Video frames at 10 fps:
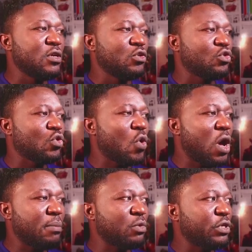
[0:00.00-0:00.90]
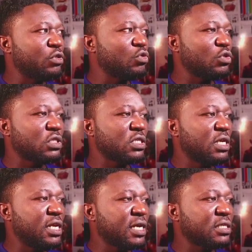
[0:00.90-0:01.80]
so I'm going to
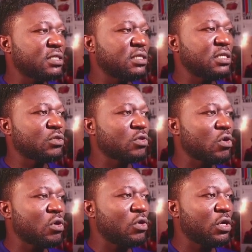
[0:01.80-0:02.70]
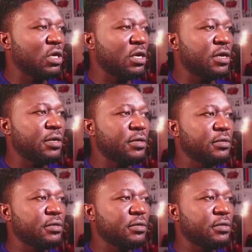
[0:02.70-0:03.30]
select this color here.